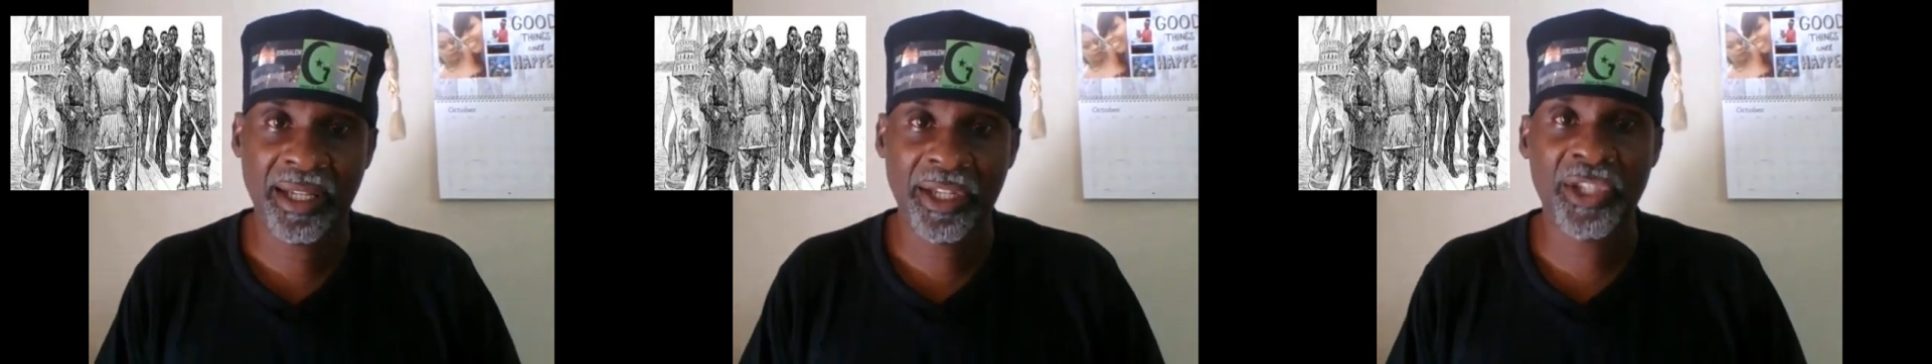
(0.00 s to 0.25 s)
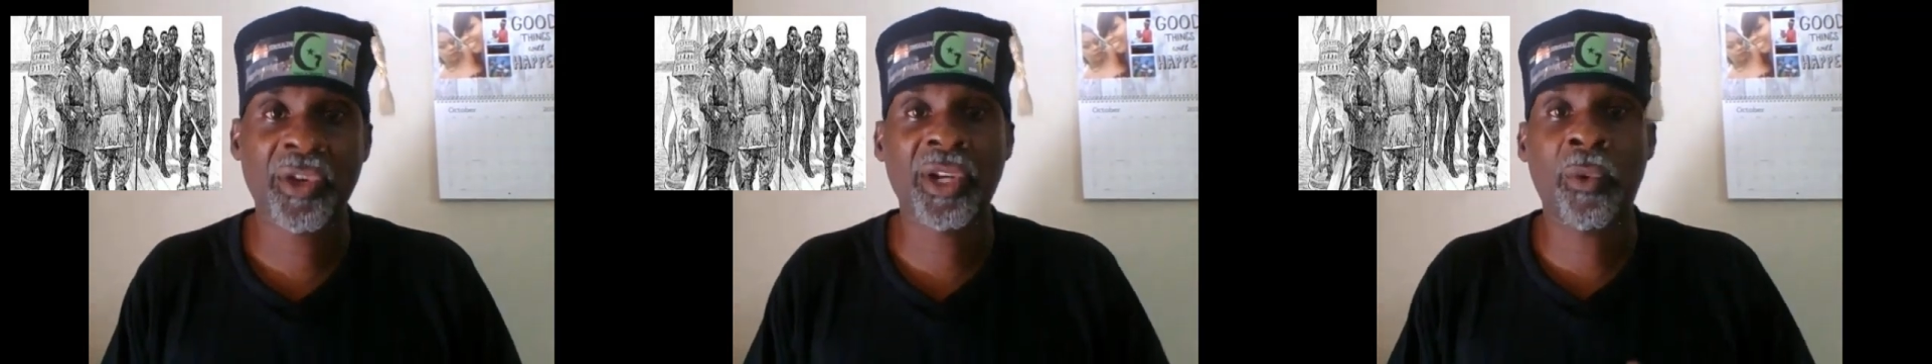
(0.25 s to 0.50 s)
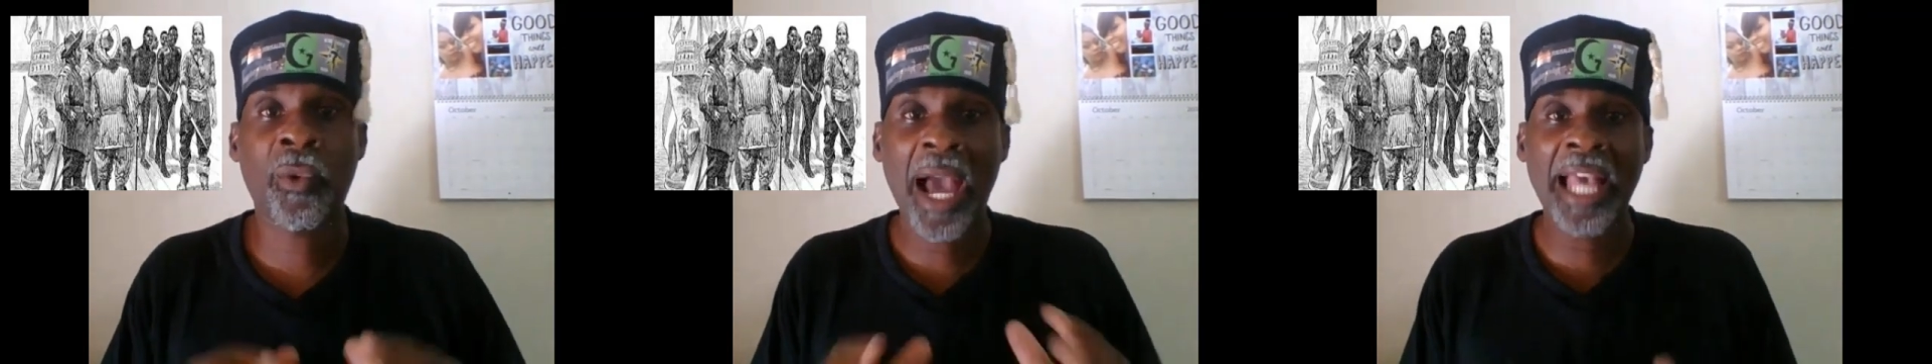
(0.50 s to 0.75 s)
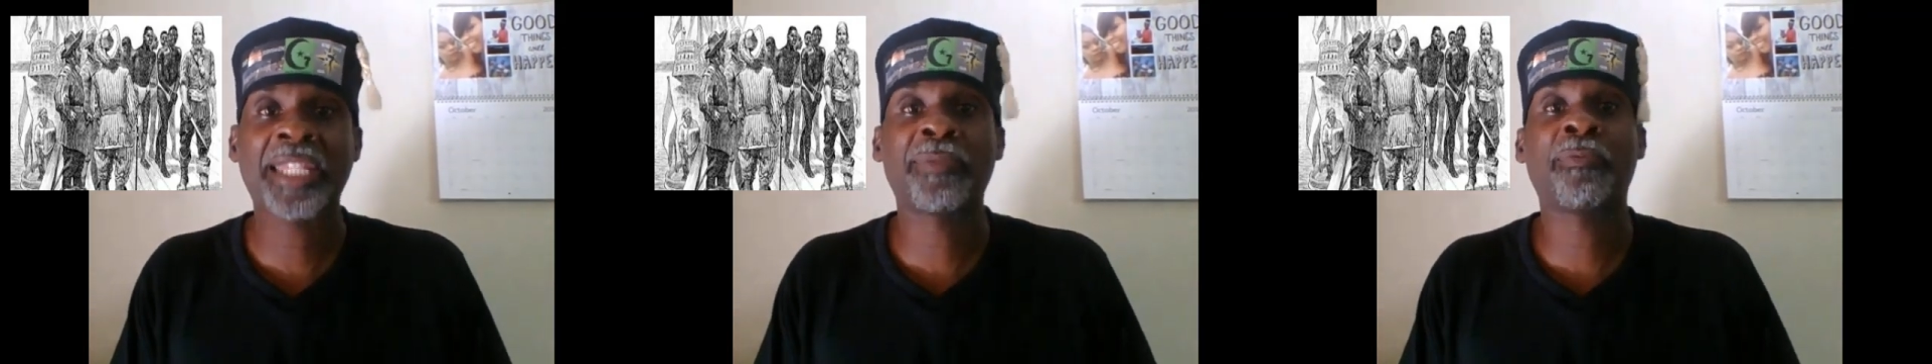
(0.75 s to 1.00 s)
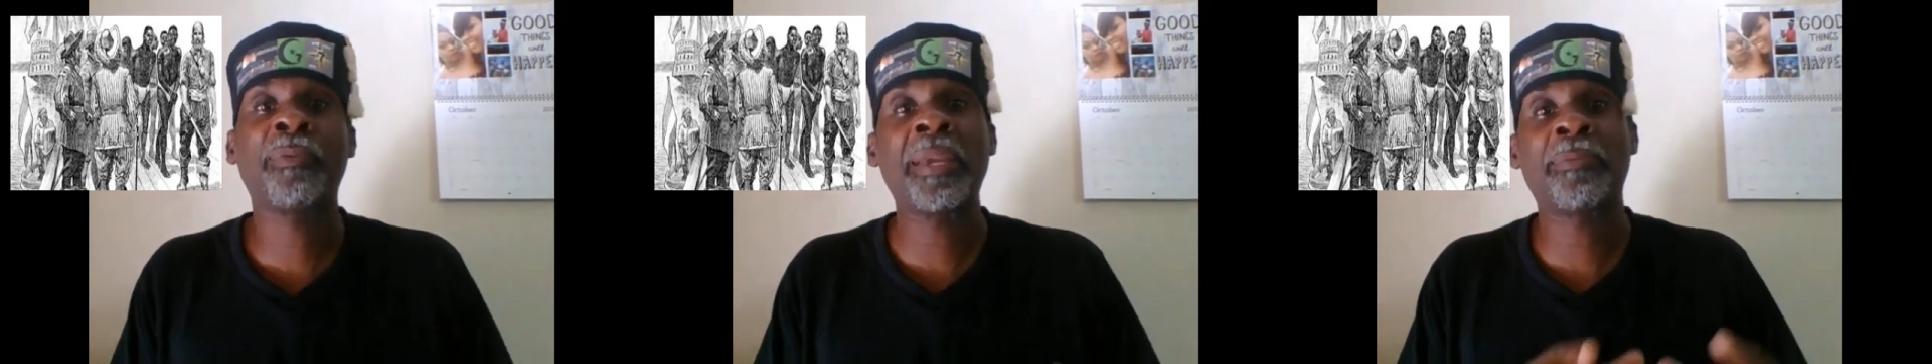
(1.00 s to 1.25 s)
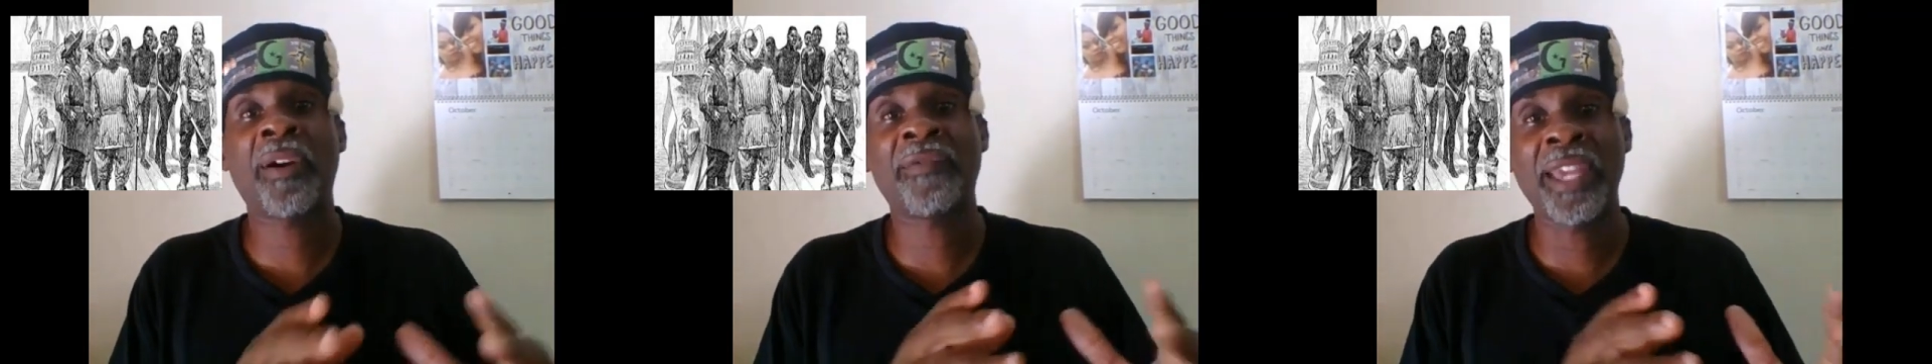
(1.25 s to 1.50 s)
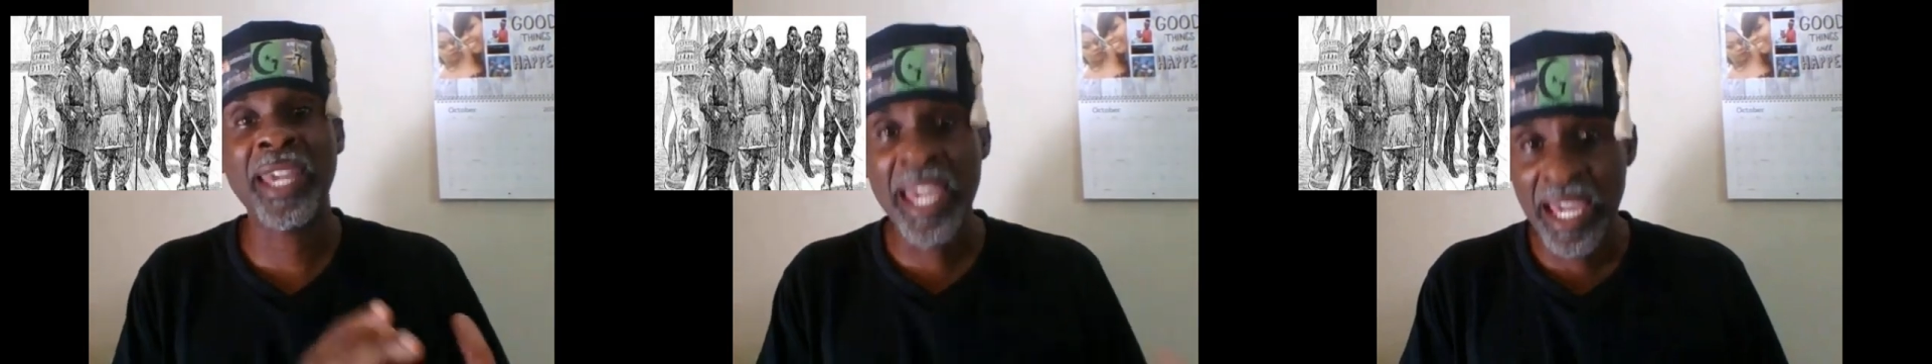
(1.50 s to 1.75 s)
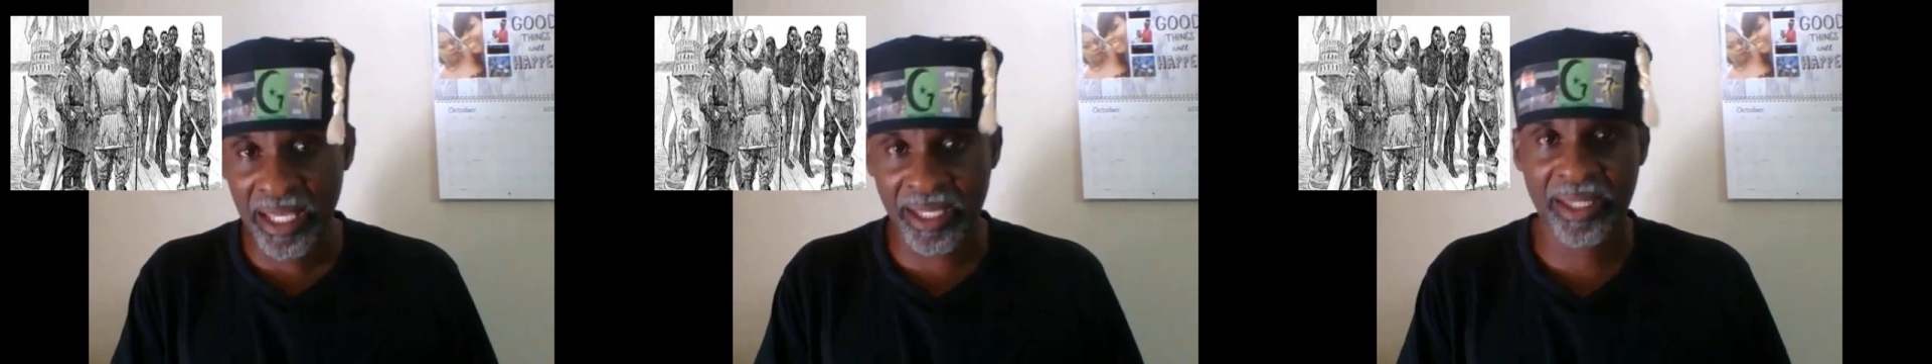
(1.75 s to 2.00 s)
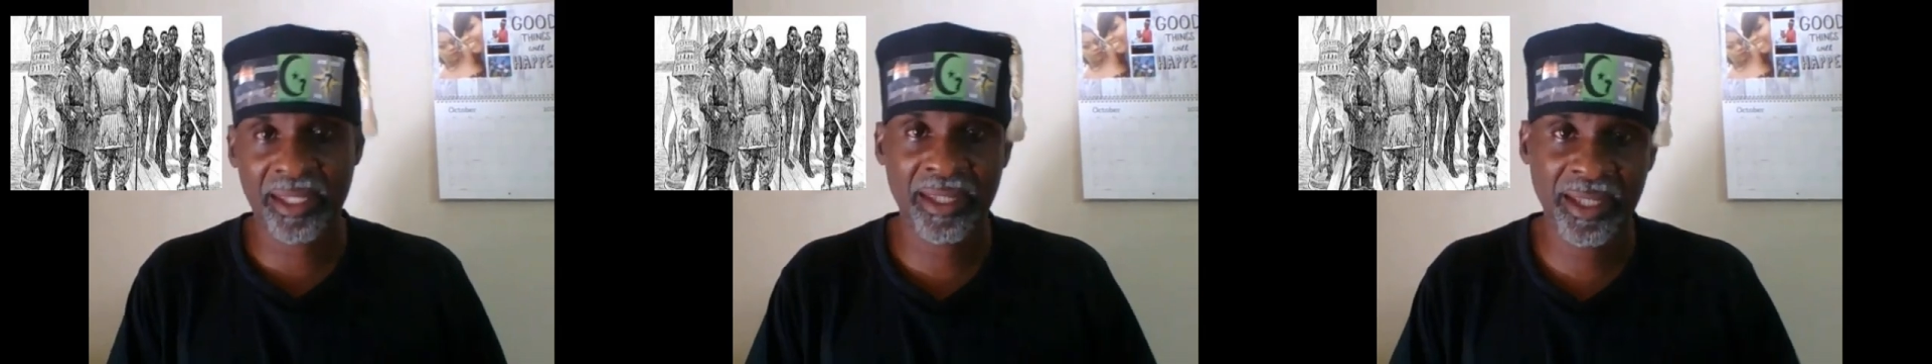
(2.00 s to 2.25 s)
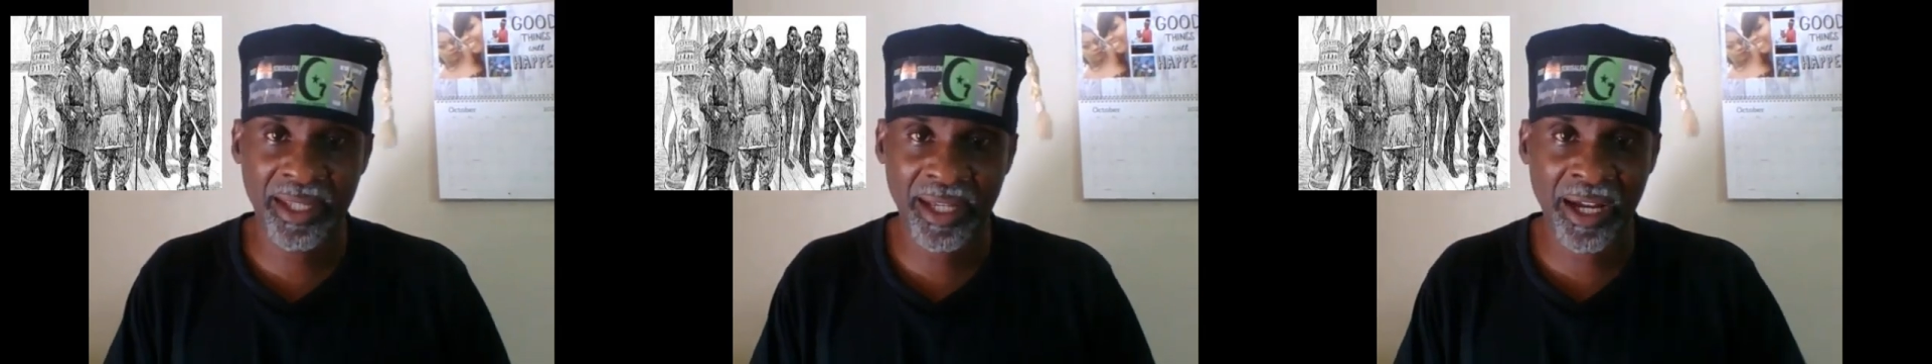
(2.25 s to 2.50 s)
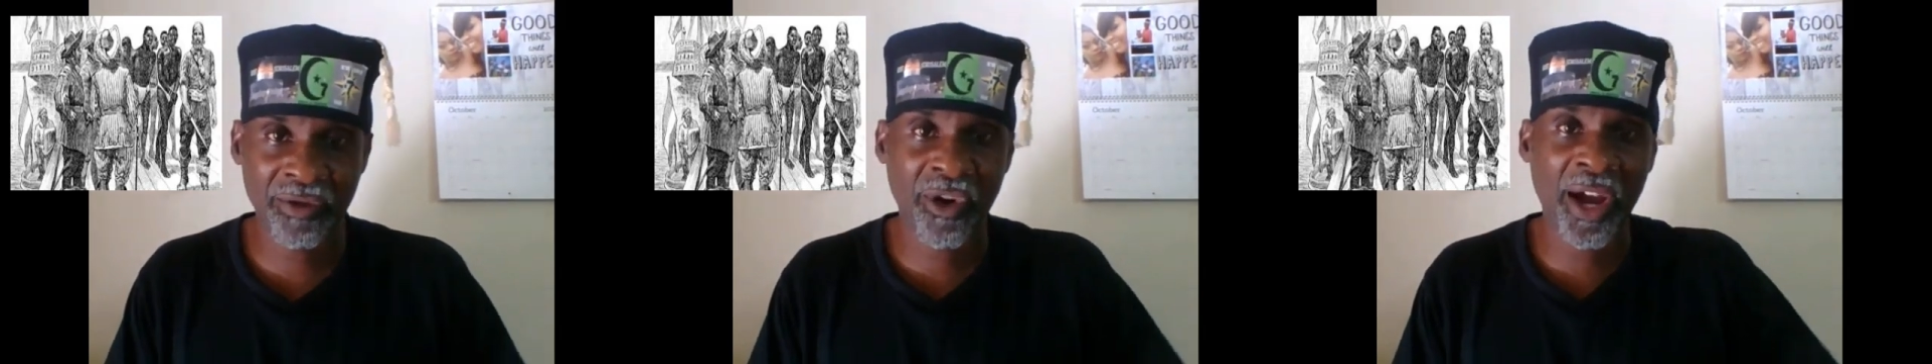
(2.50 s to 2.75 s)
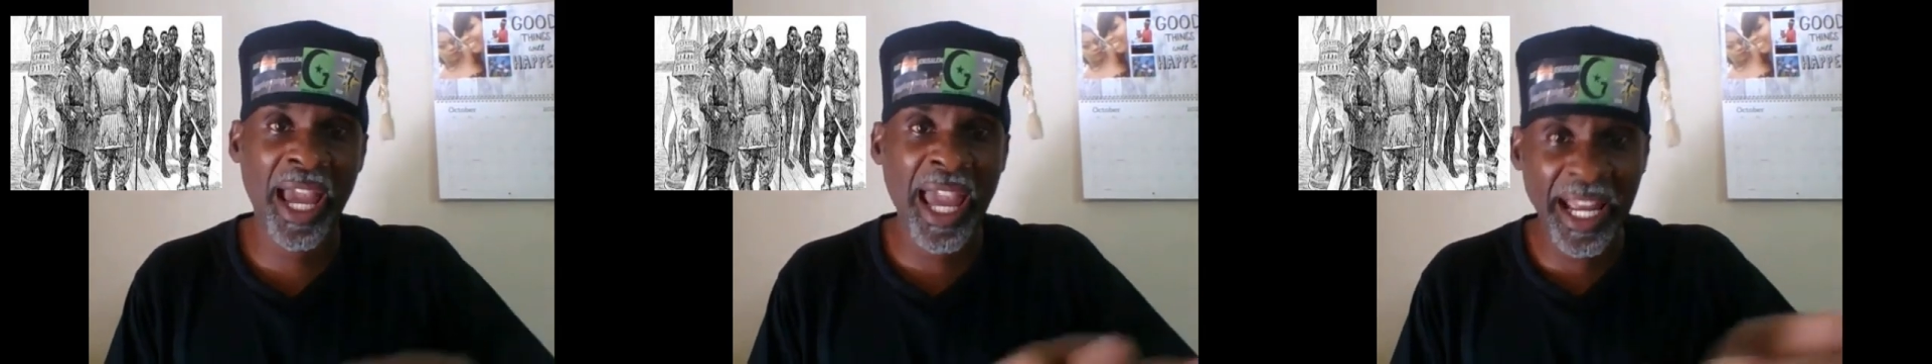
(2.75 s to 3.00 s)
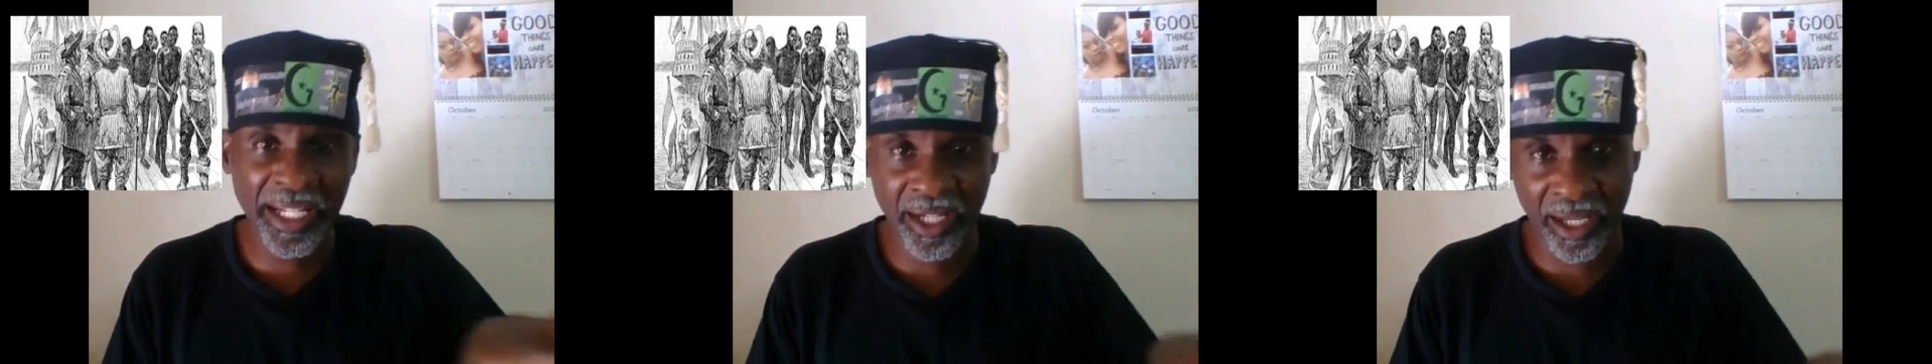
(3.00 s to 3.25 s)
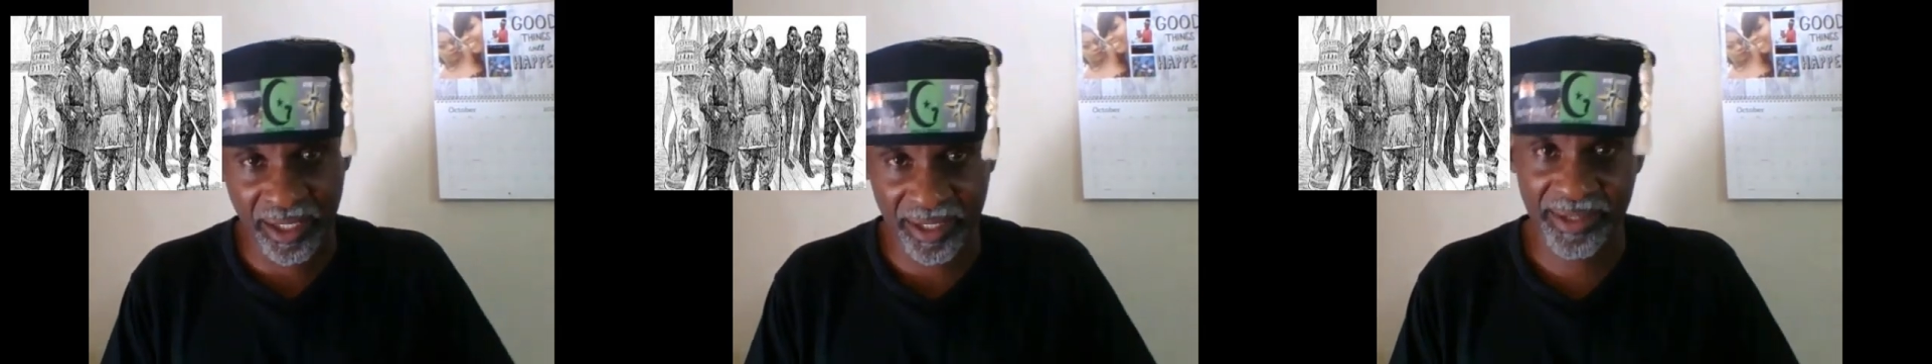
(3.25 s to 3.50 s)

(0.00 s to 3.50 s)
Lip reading: So the wise people of the East around Asia